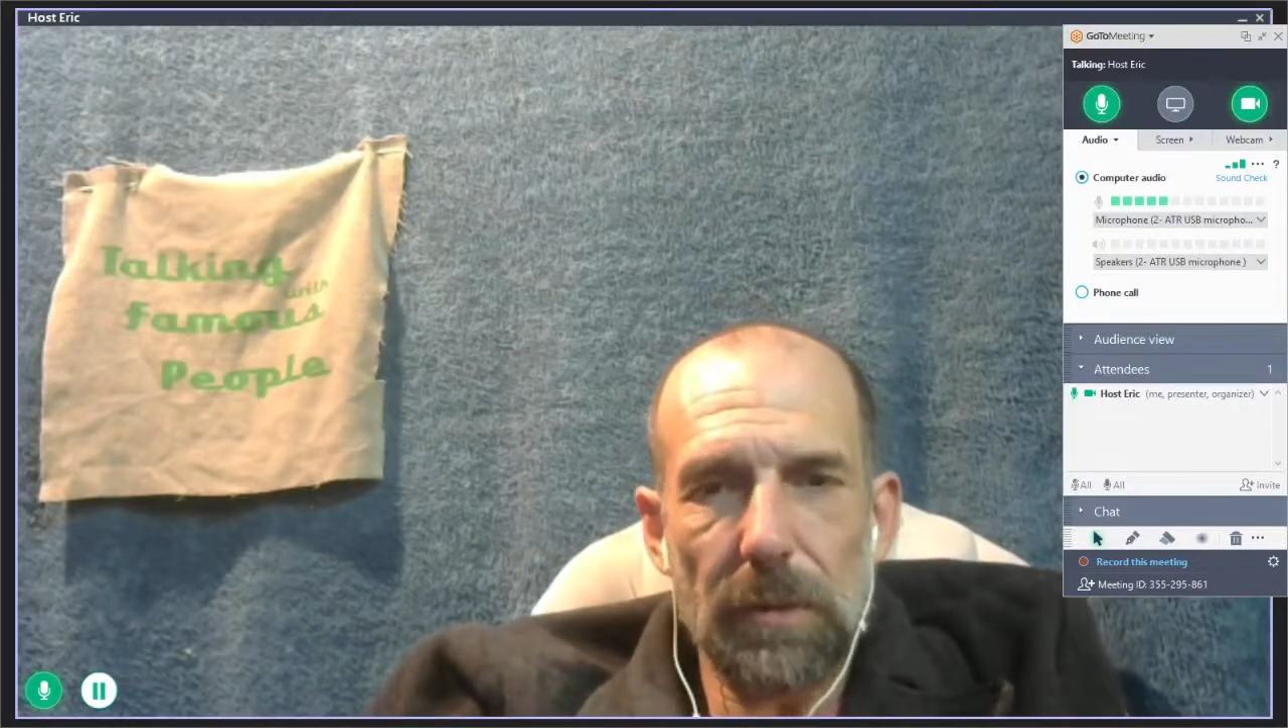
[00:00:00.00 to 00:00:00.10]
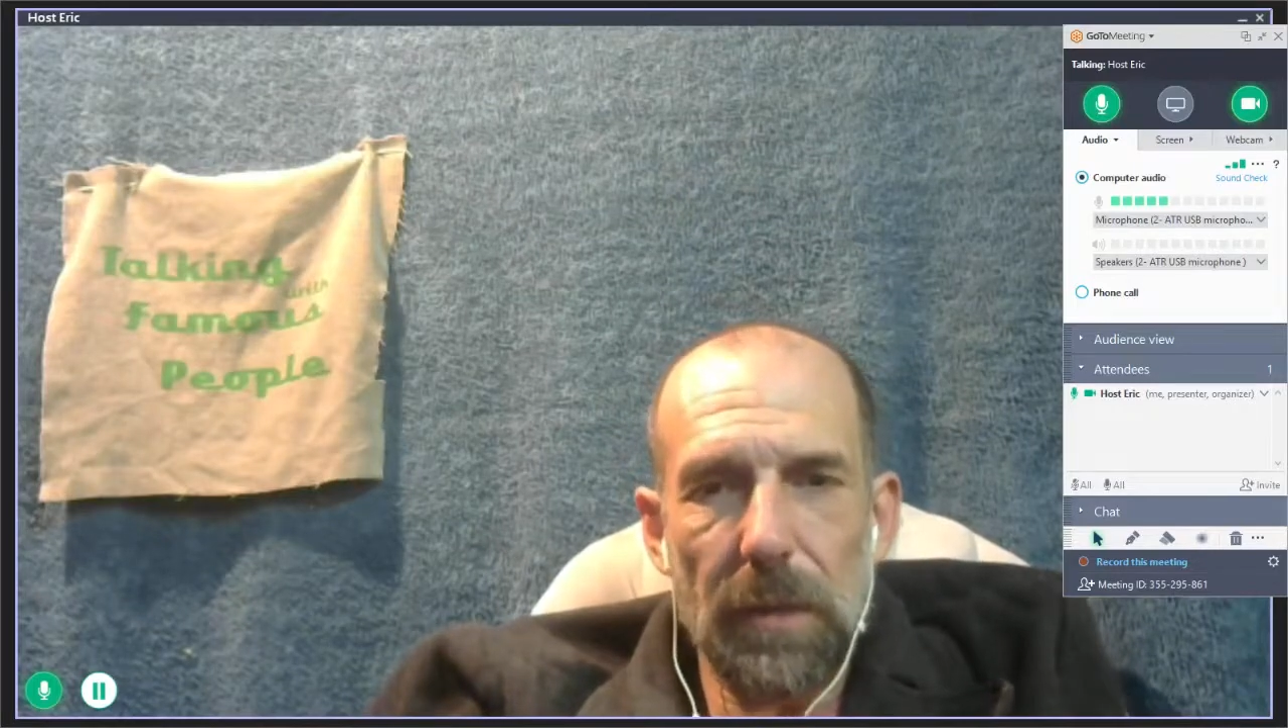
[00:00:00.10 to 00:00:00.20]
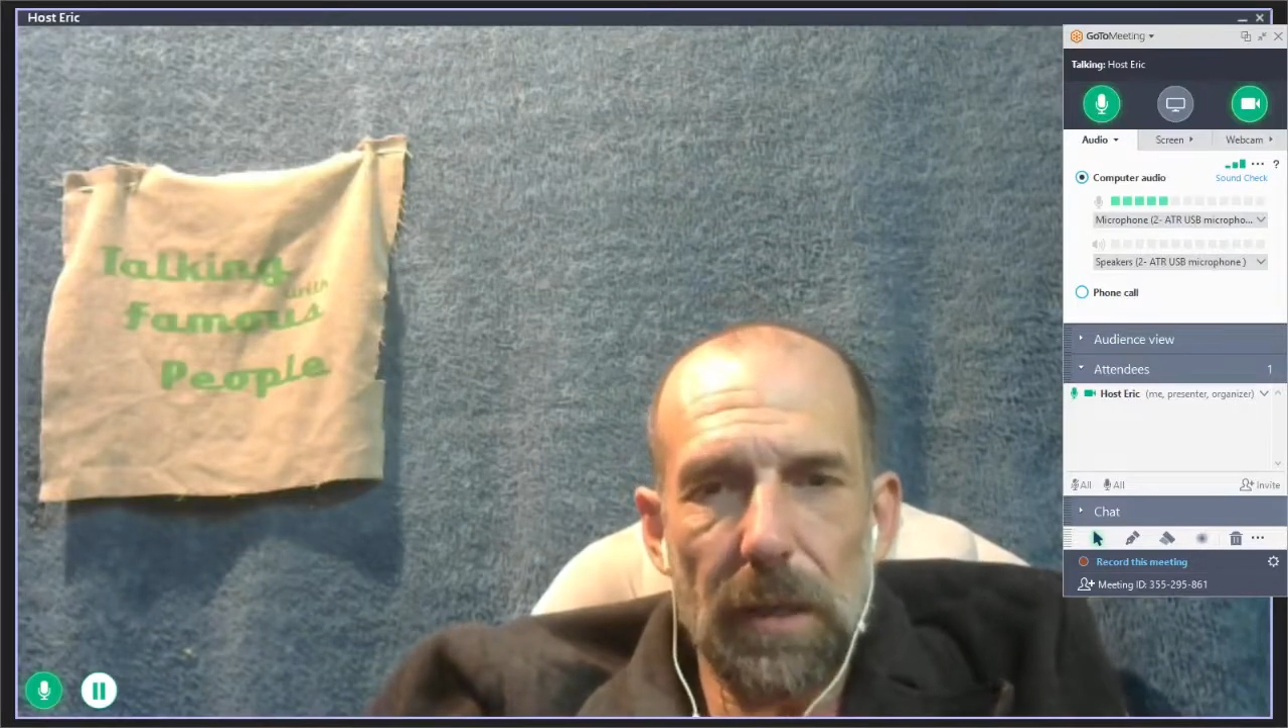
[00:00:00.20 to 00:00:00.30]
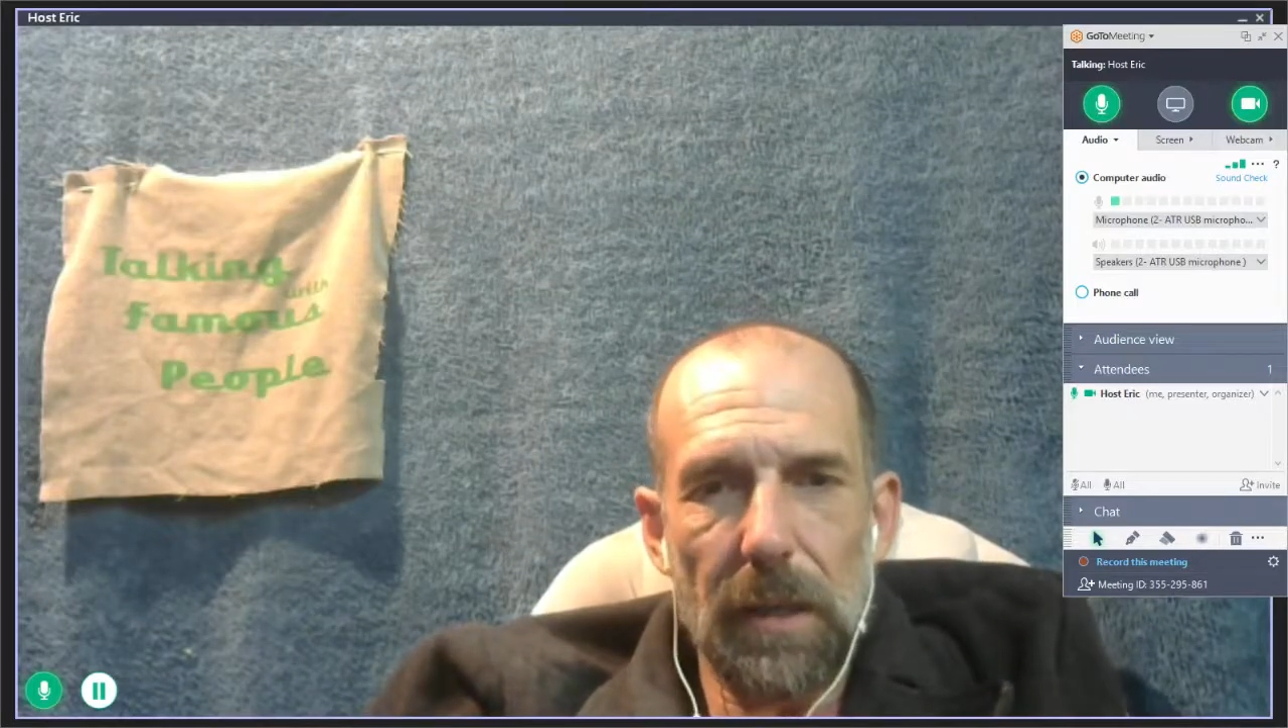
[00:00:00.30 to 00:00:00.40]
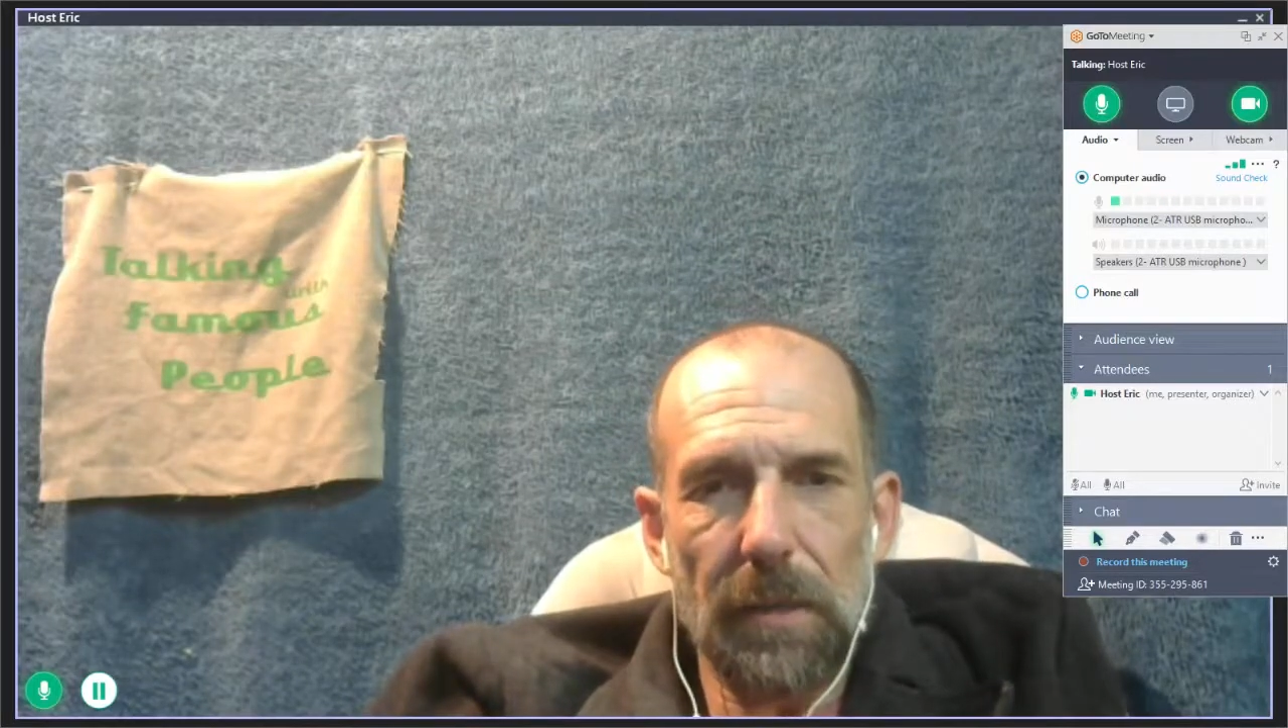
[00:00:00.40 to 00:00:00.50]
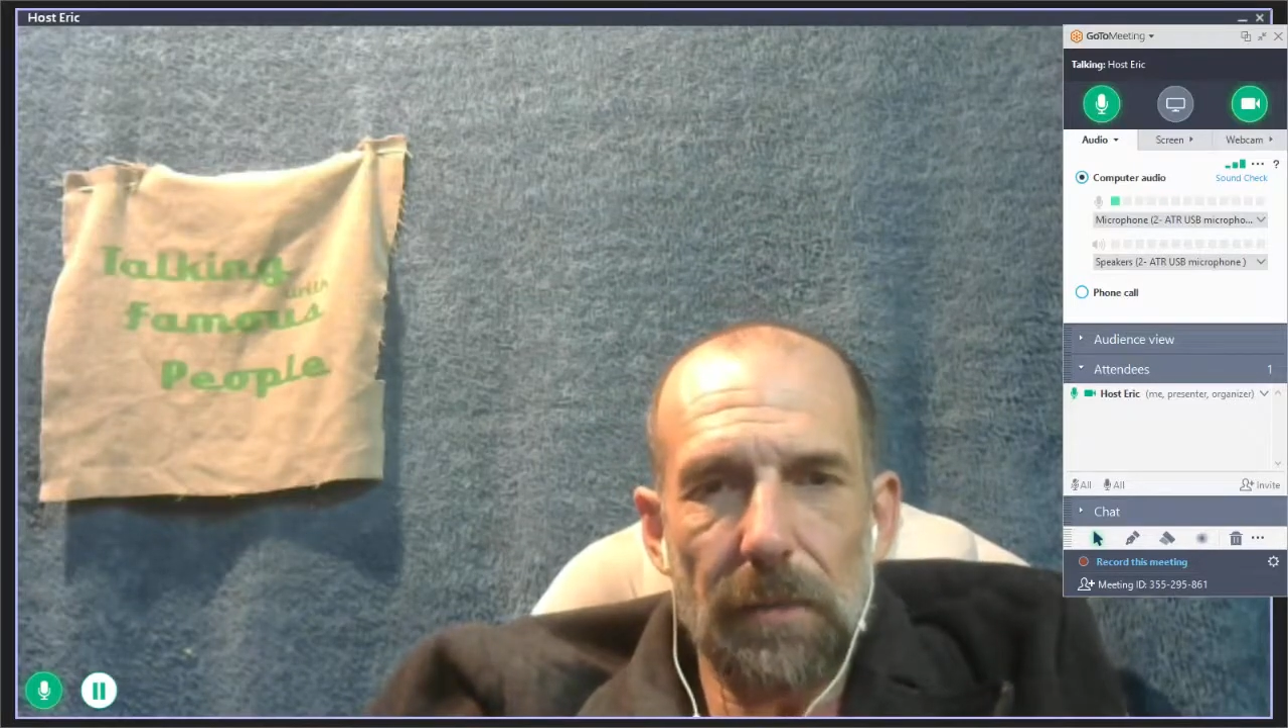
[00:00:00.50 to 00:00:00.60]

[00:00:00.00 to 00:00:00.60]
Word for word: uh,